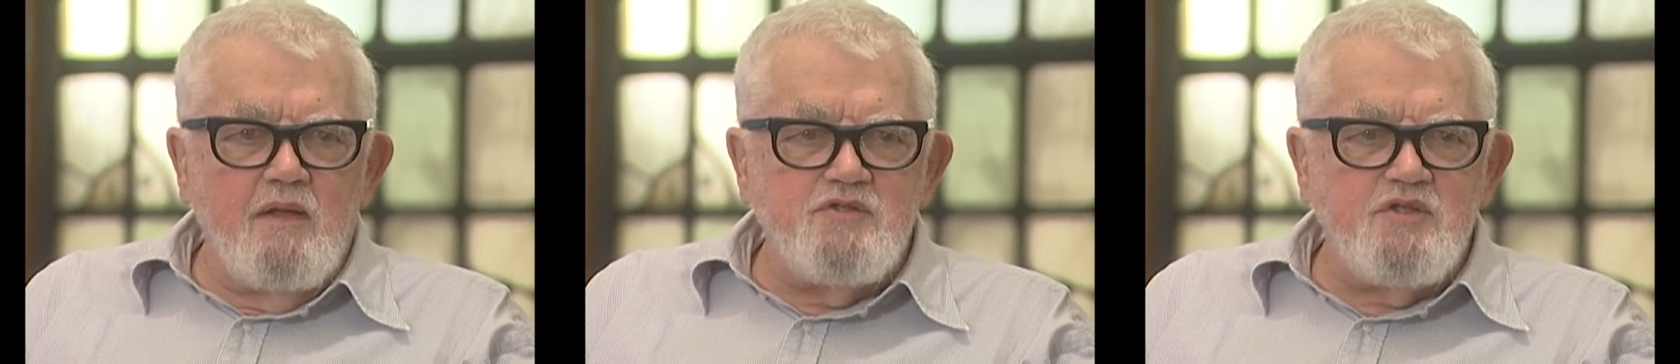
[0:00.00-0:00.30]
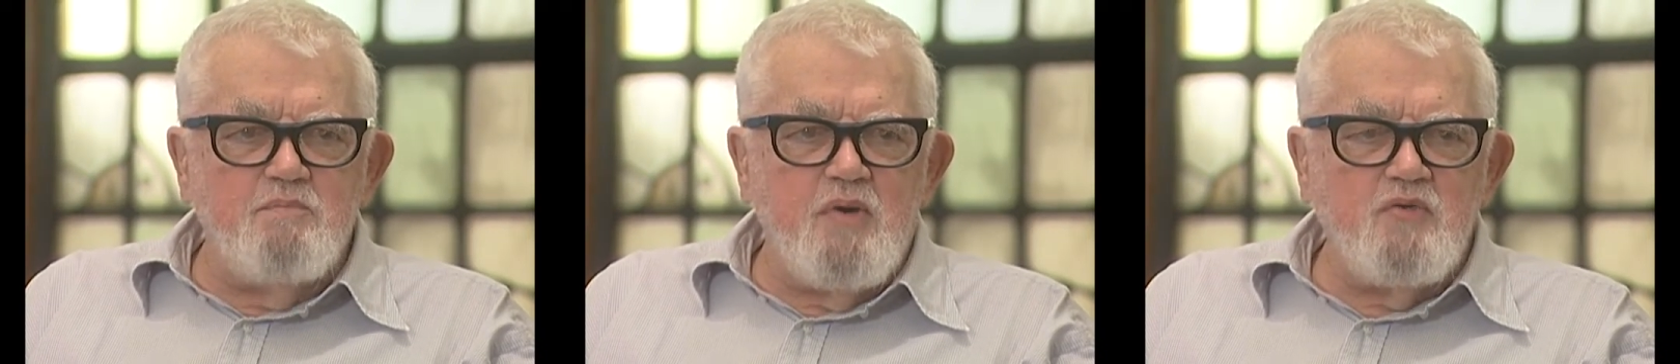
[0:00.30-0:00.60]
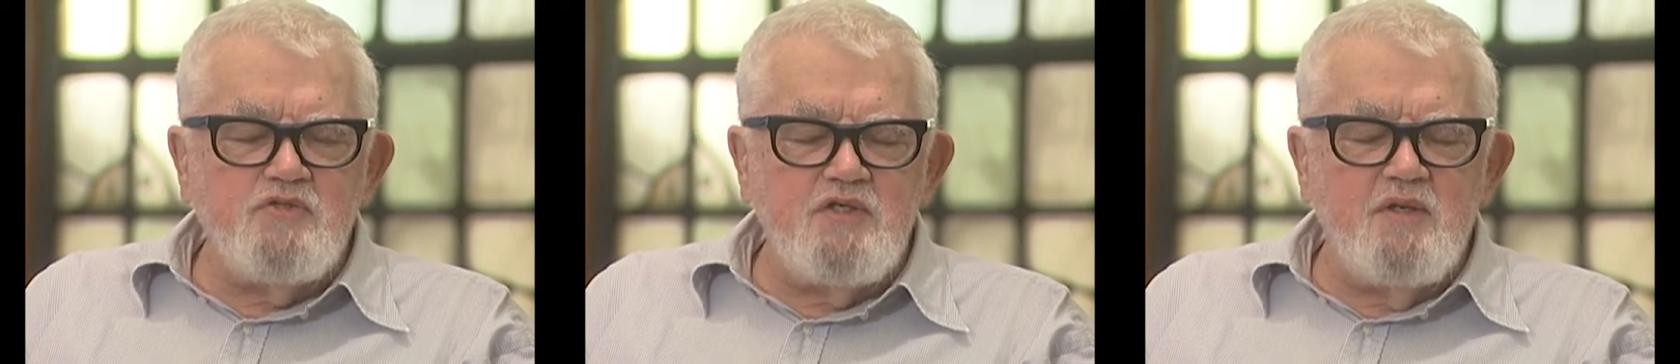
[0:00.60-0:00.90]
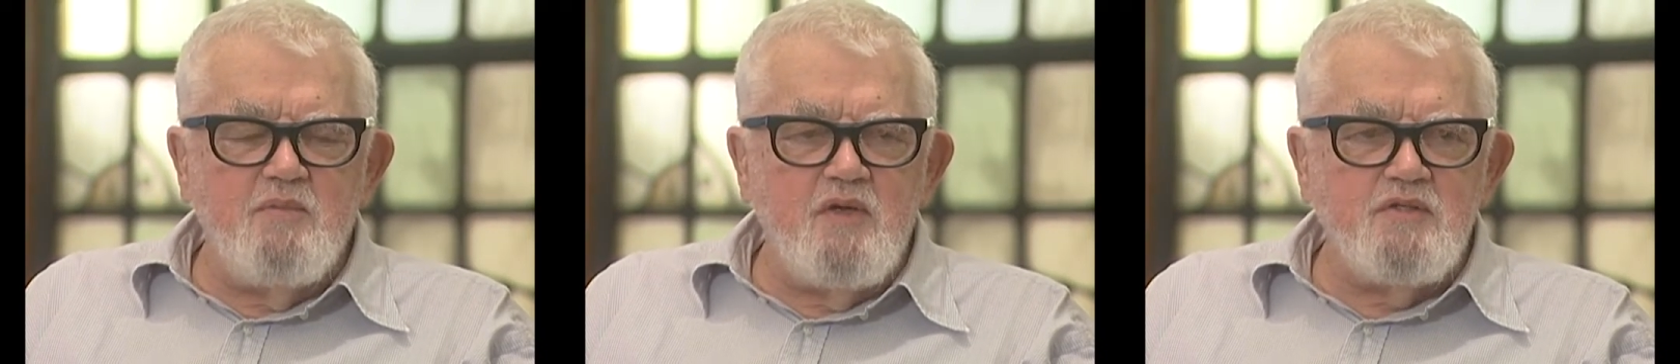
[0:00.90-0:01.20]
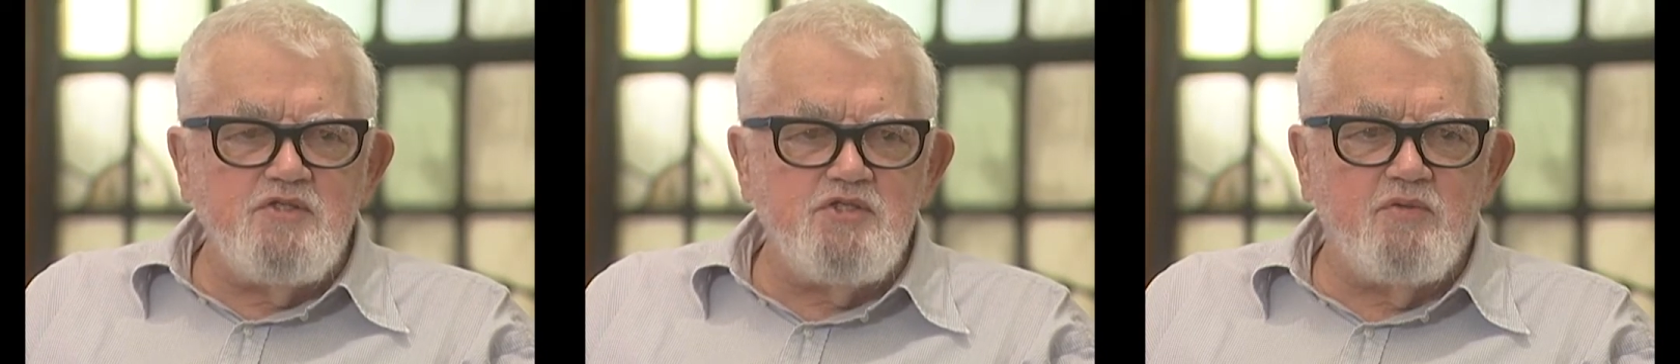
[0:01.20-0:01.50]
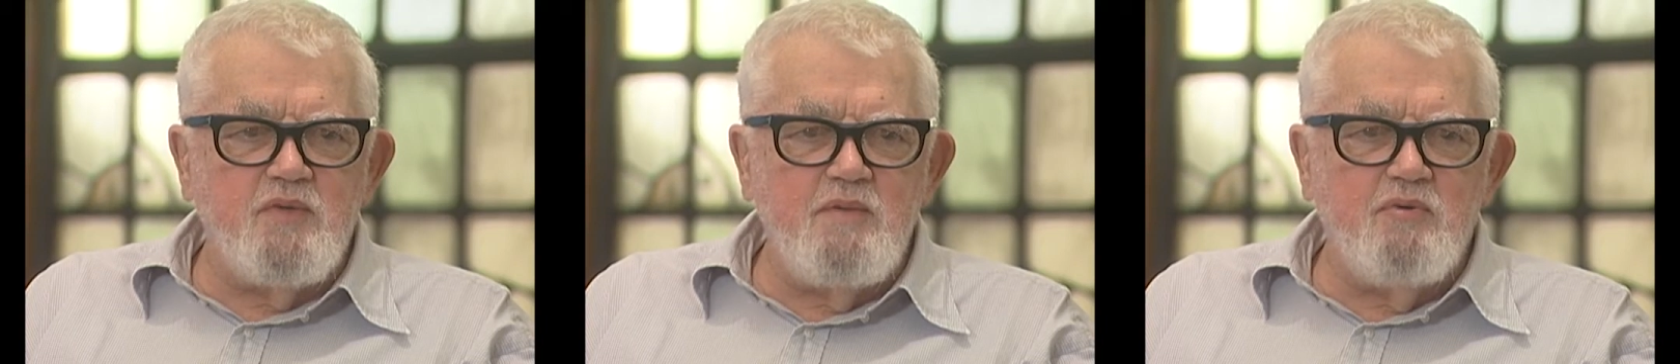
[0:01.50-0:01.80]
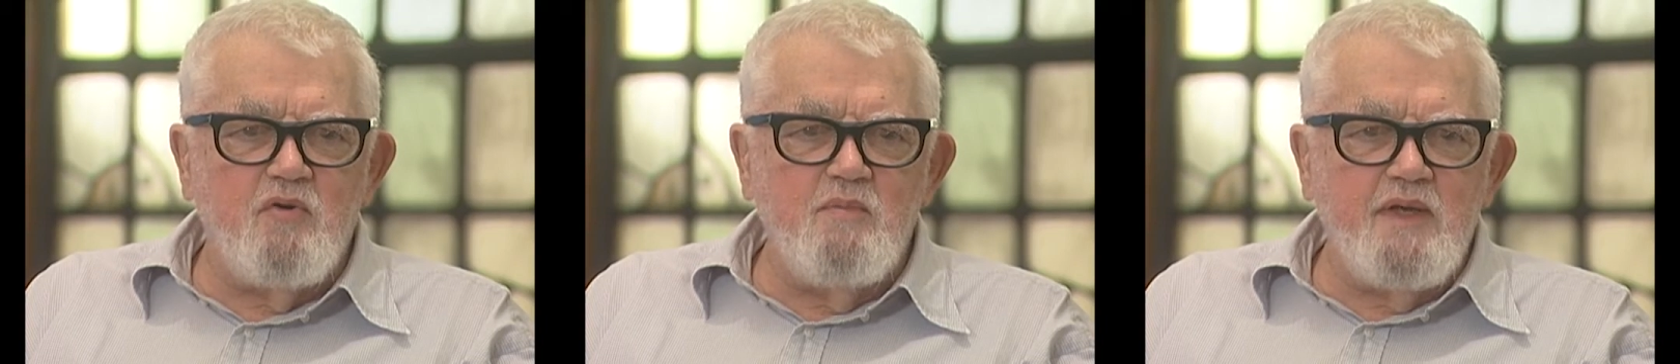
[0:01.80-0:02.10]
a symposium on
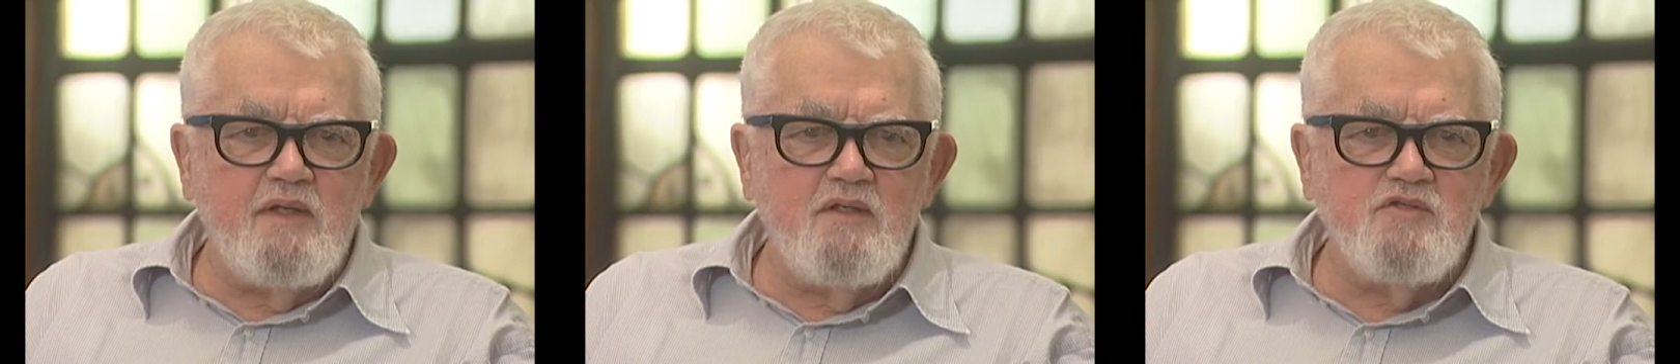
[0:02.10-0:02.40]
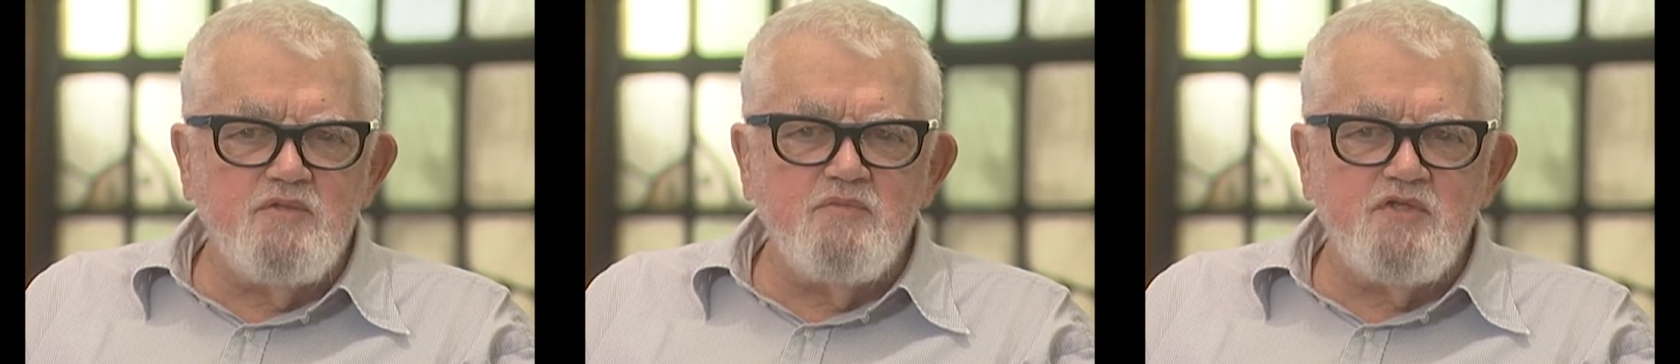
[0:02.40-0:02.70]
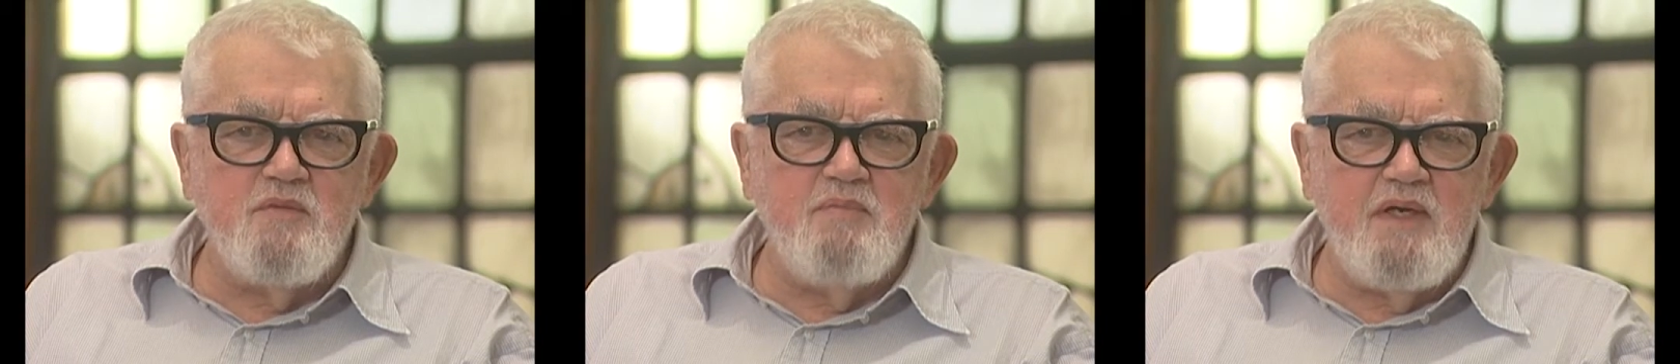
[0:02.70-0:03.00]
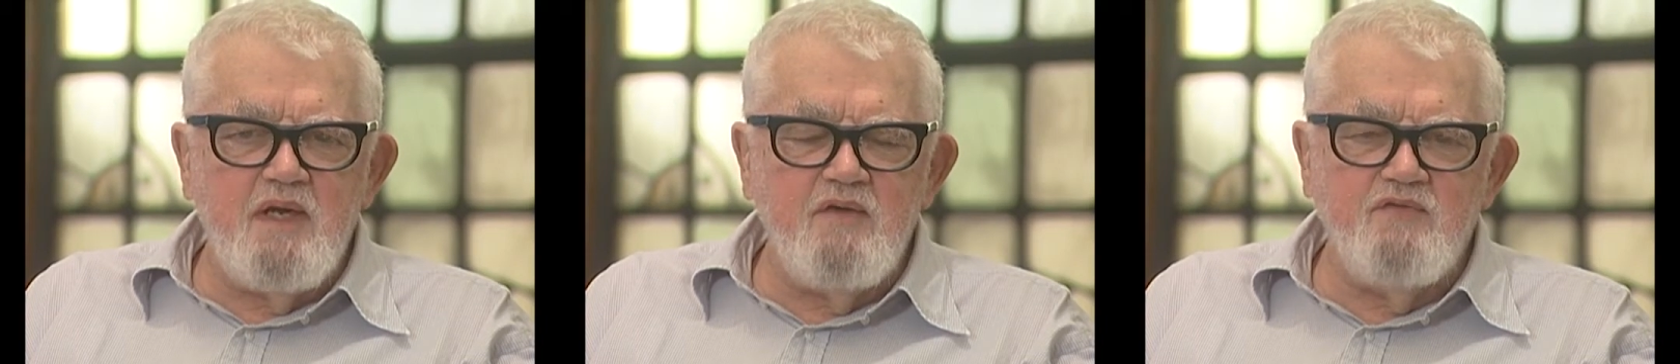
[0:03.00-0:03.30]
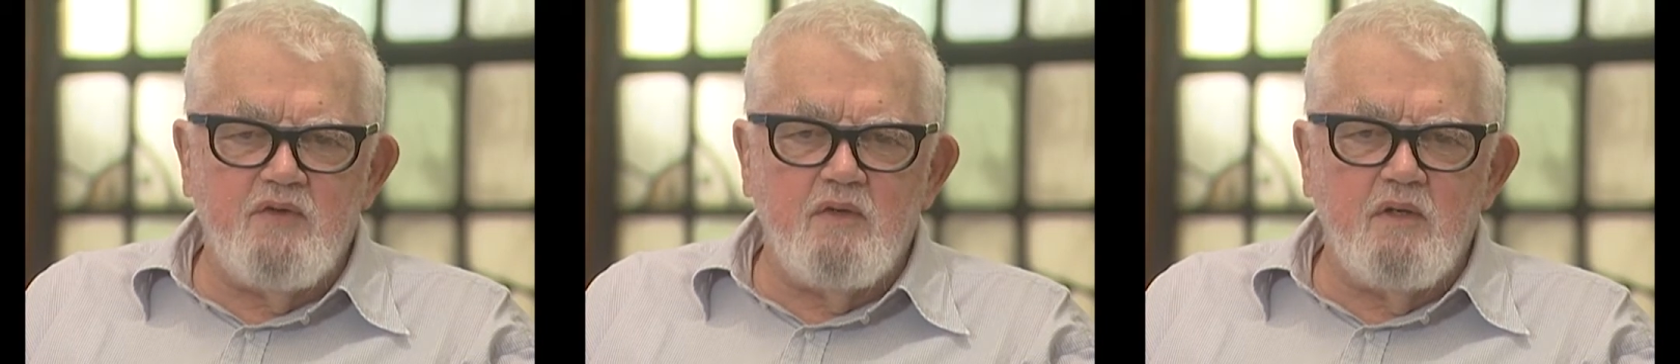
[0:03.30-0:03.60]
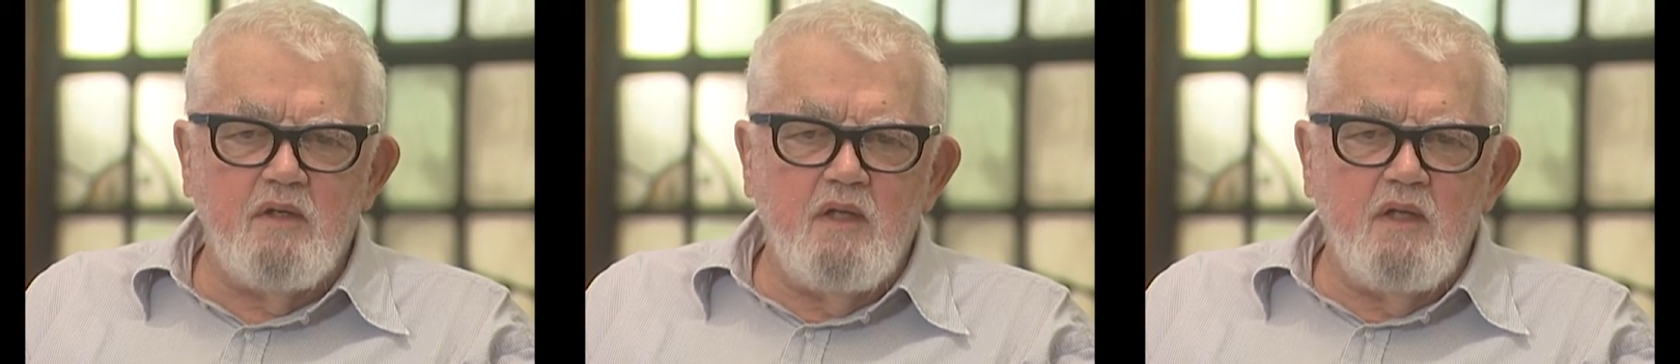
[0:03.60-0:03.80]
cerebral mechanisms in behavior.